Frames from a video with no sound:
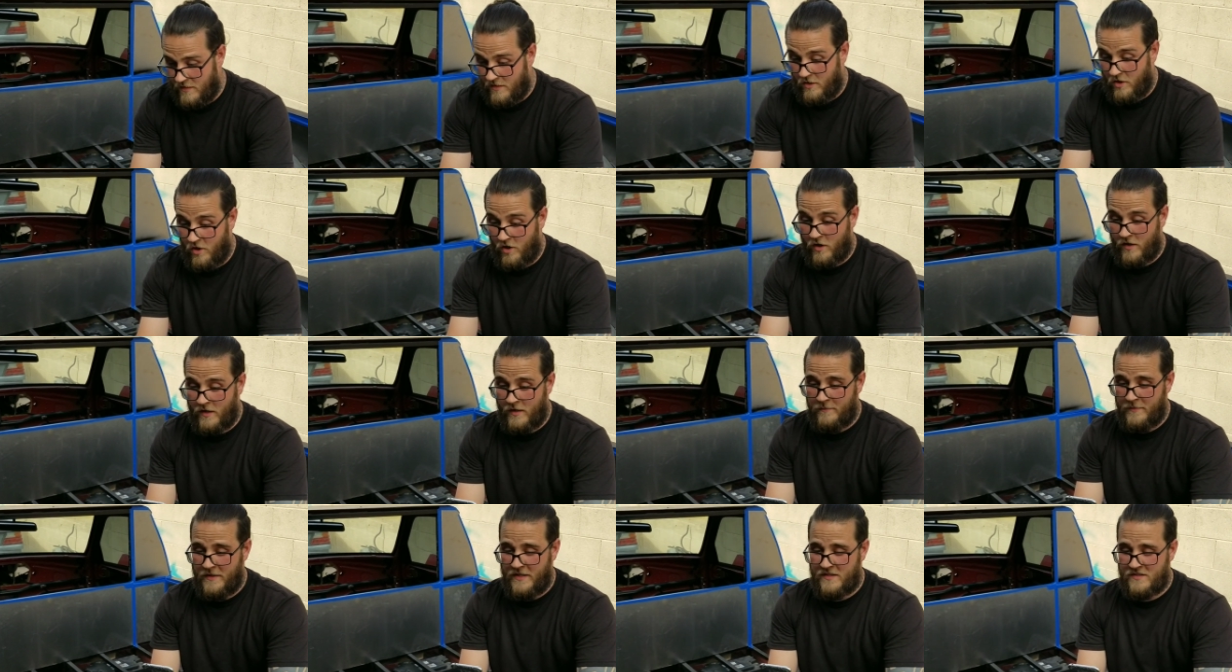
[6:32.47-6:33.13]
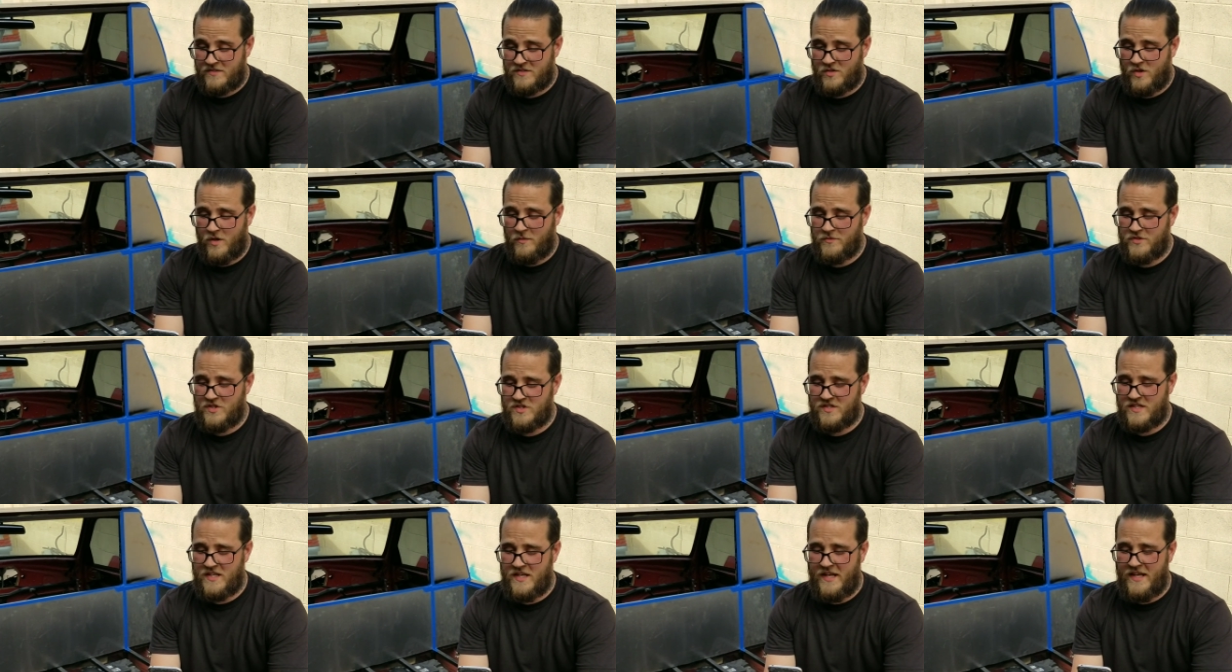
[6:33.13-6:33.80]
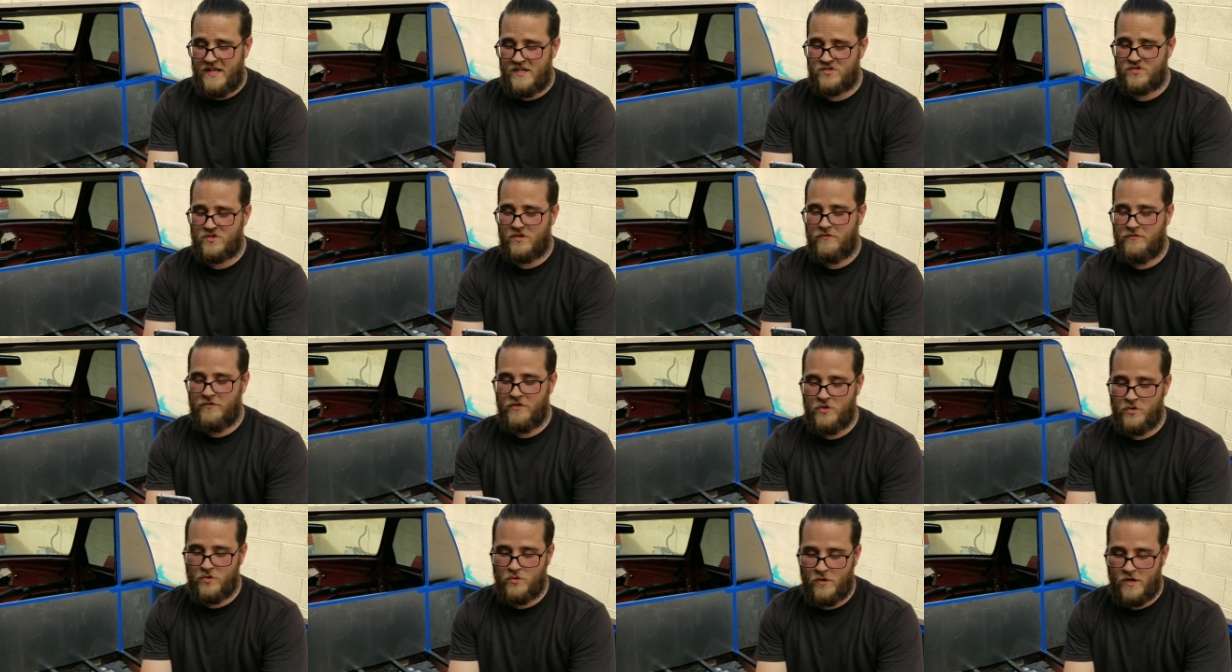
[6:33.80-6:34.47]
All right, man, so I'm just gonna answer a
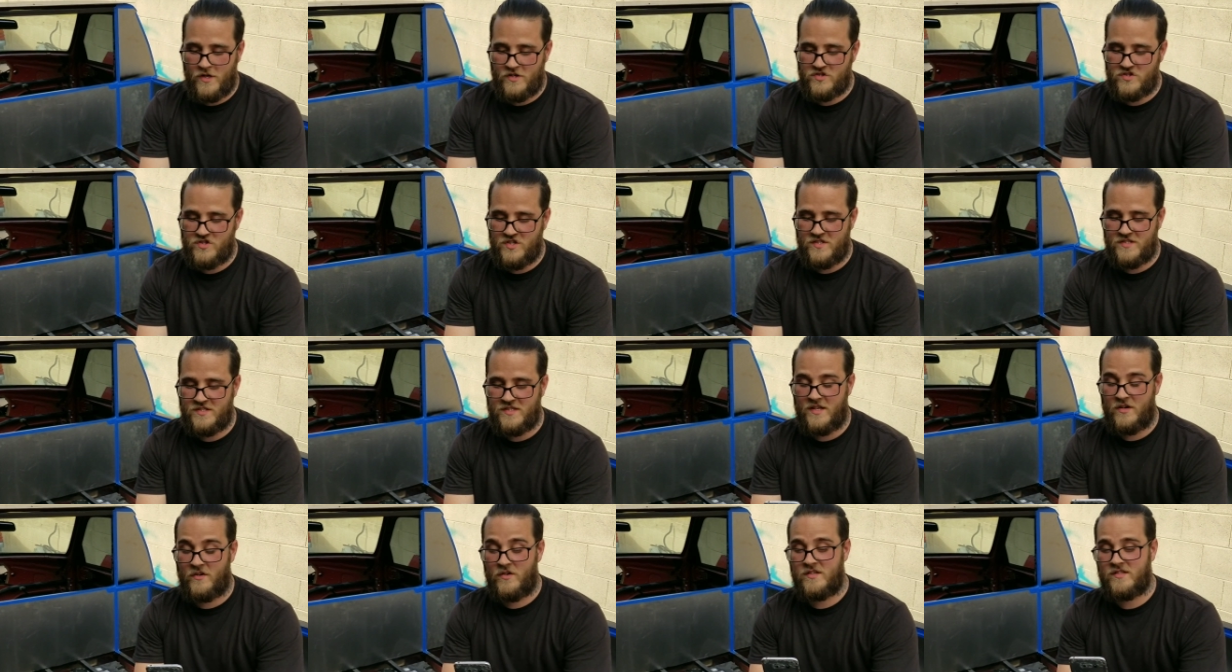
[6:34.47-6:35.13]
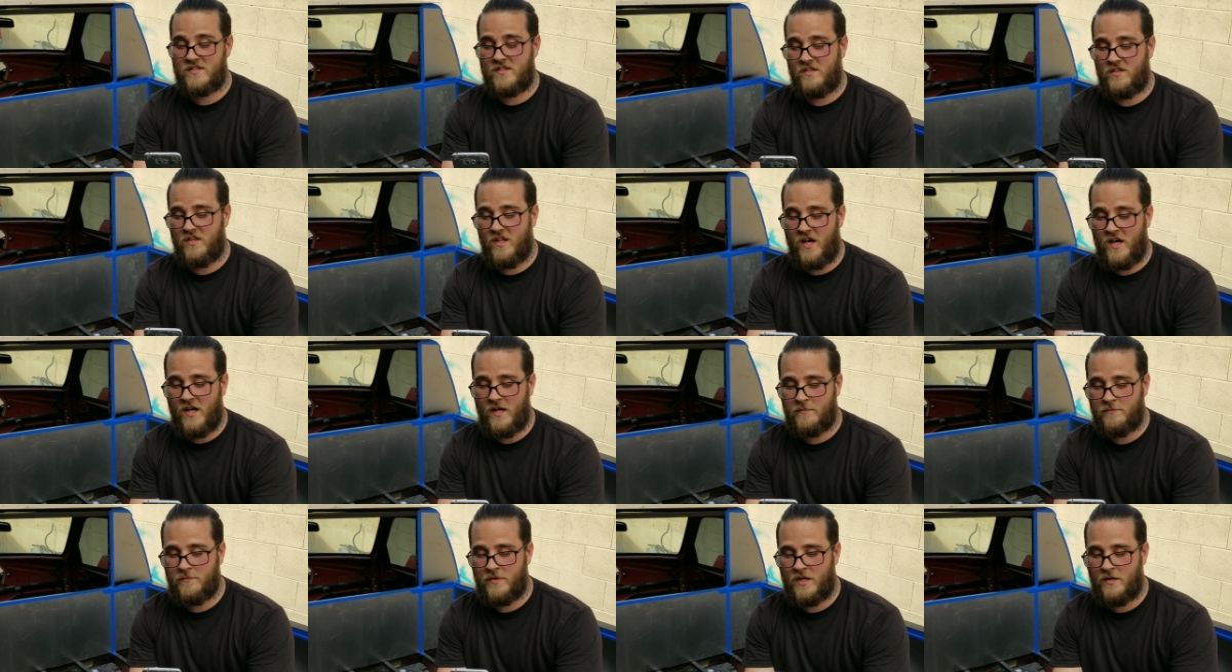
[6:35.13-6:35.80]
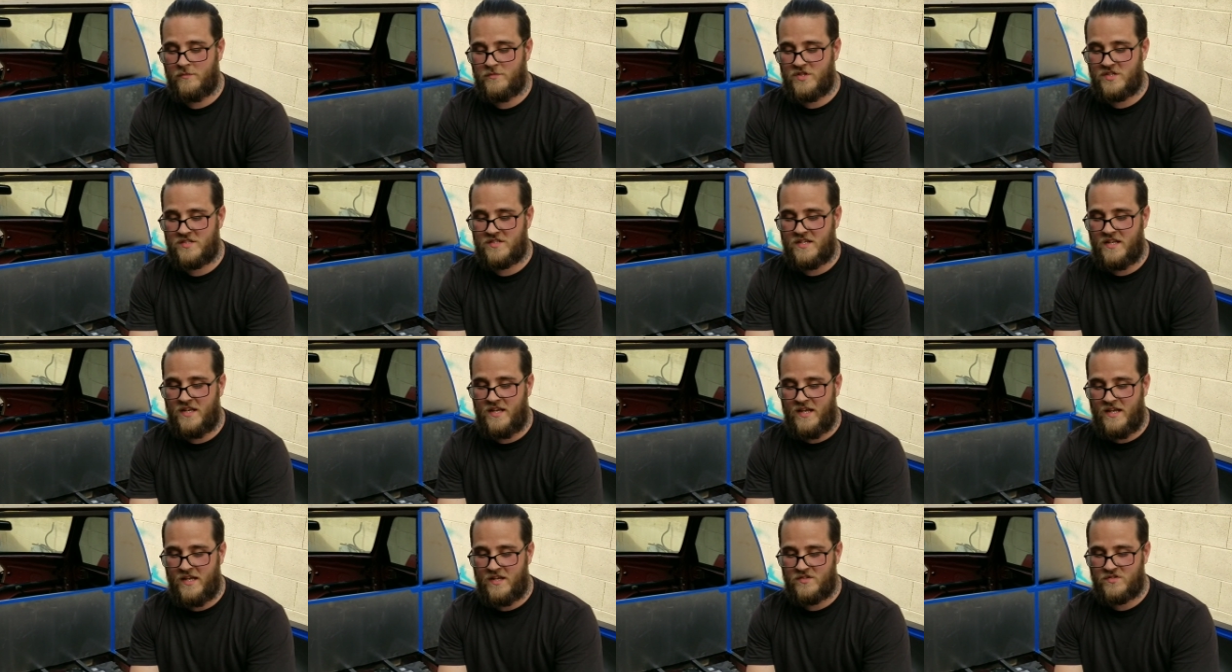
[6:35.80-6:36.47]
few questions. There is a lot, but I'm just
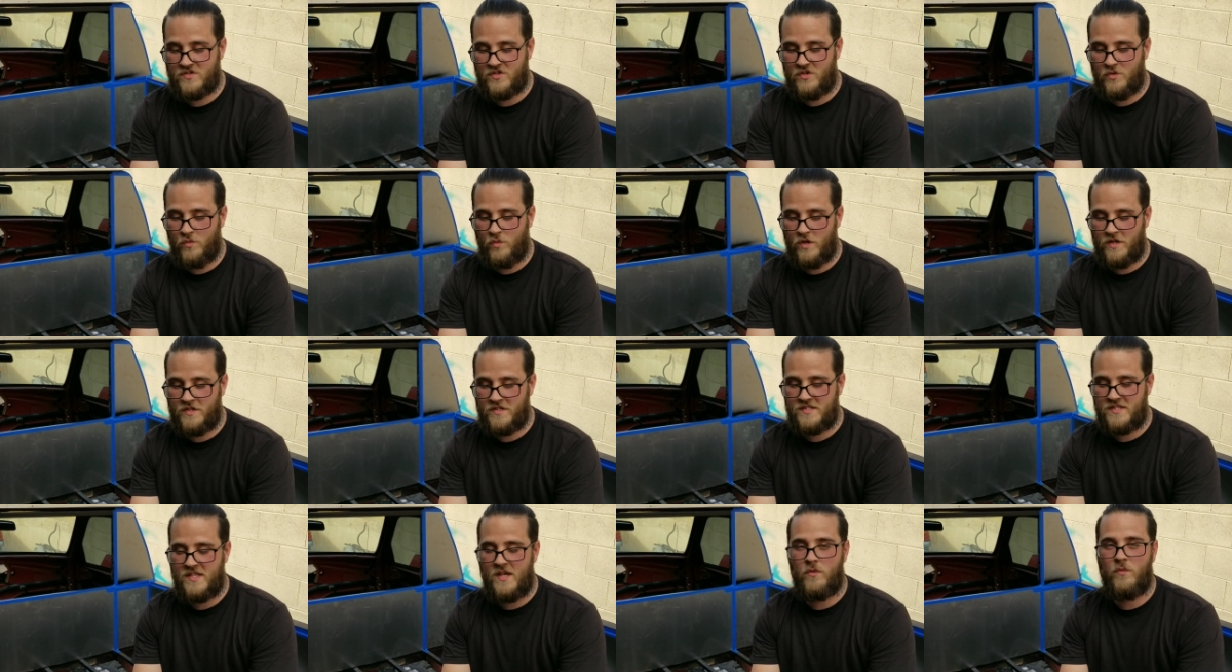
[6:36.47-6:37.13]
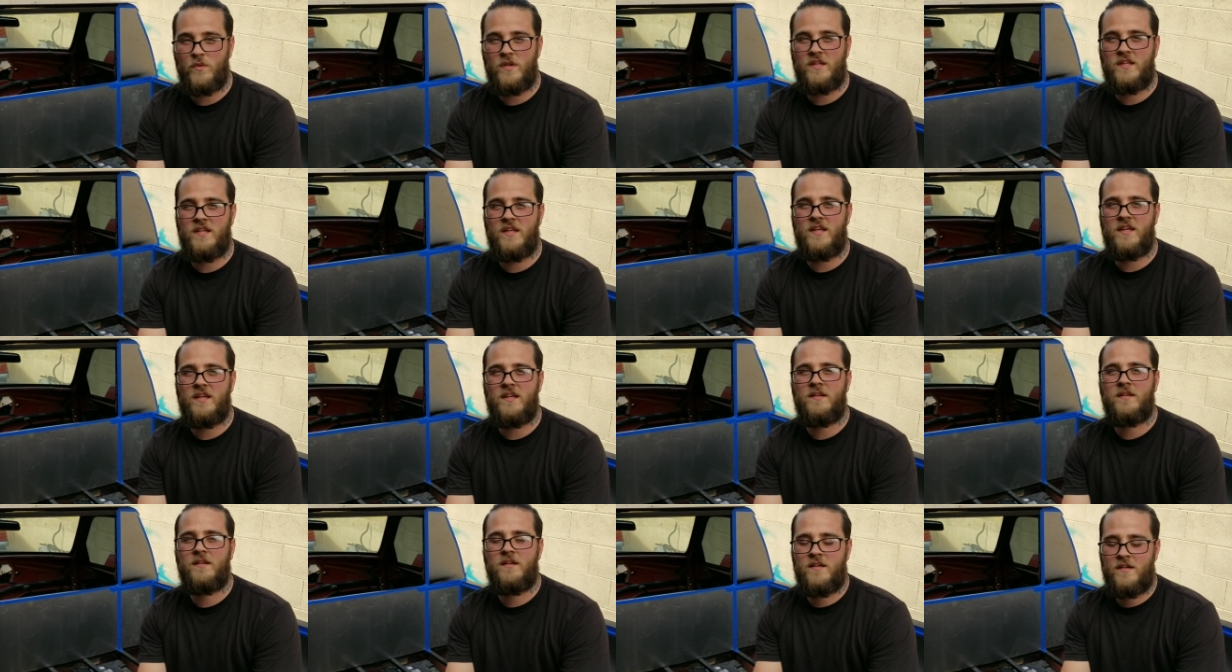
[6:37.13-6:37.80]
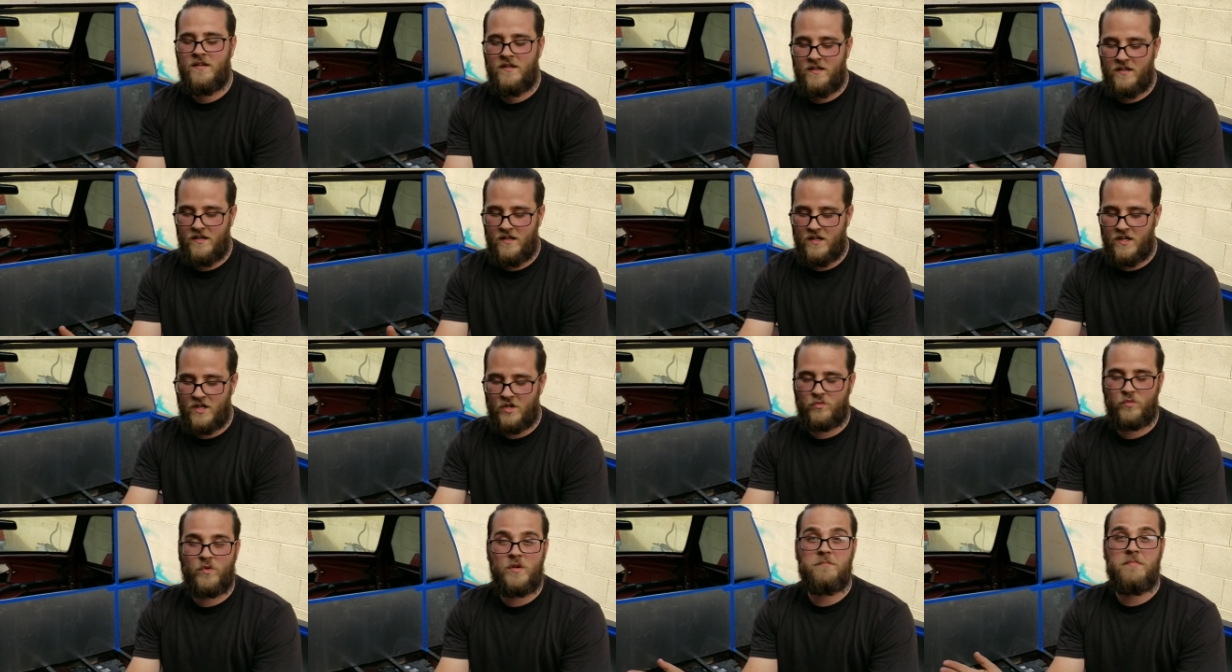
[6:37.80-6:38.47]
gonna answer the ones that we get
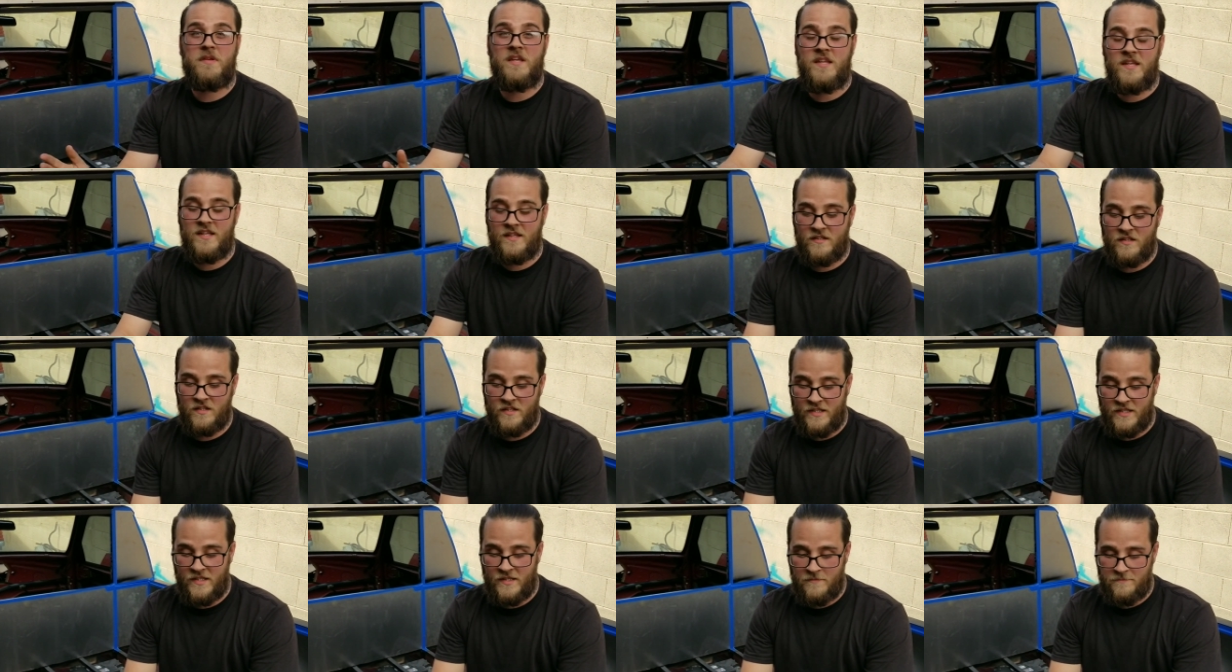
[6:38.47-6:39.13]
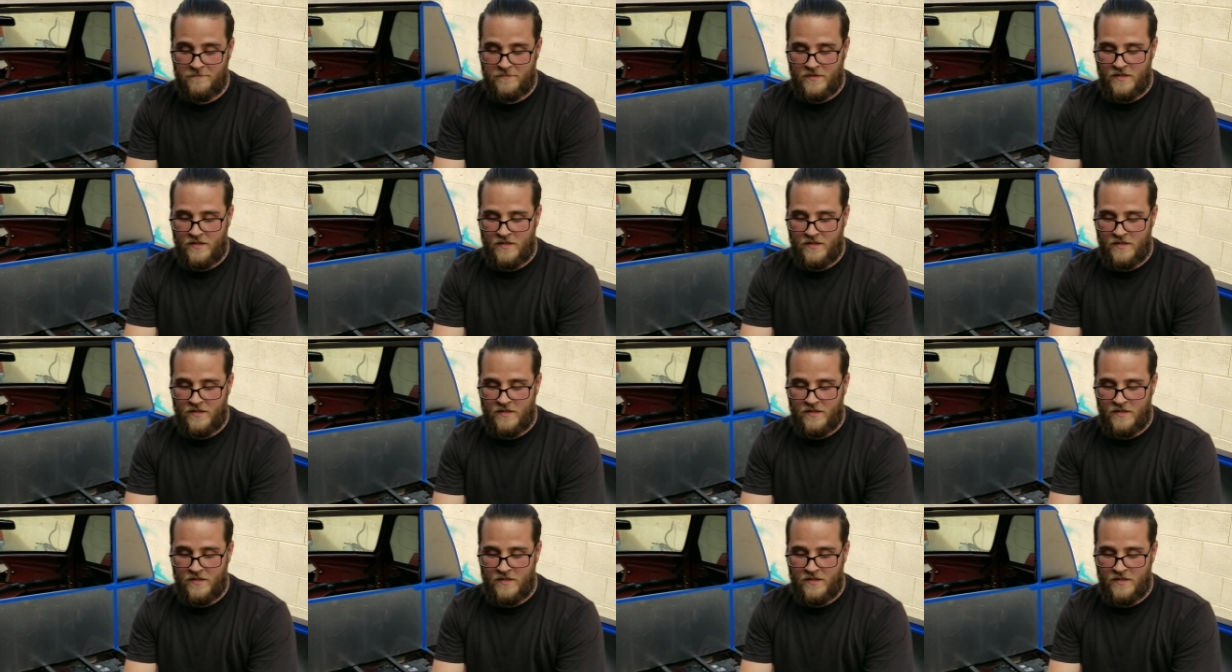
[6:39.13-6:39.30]
repeatedly.